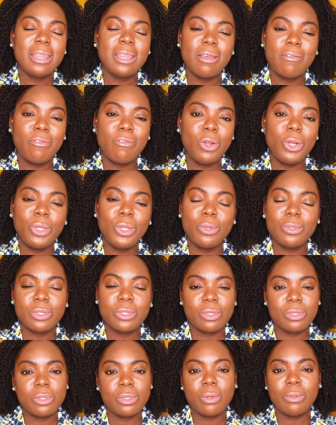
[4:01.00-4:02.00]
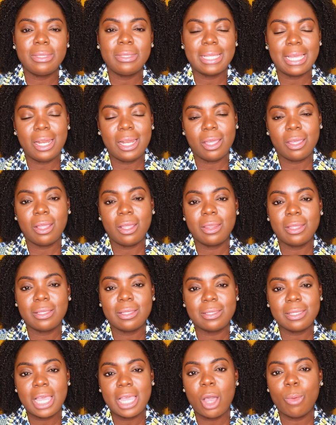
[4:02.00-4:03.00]
follicles are so delicate, the
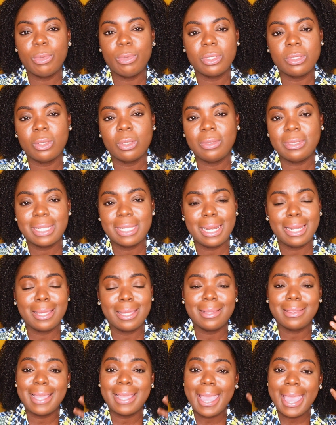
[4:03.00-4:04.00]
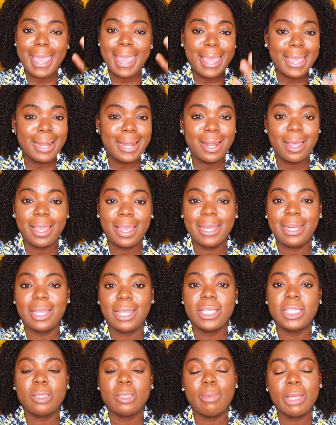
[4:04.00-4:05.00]
scalp is so delicate, their hairline
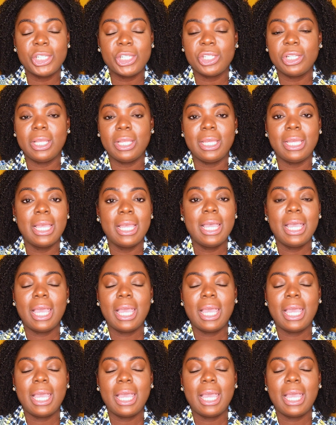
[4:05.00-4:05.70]
especially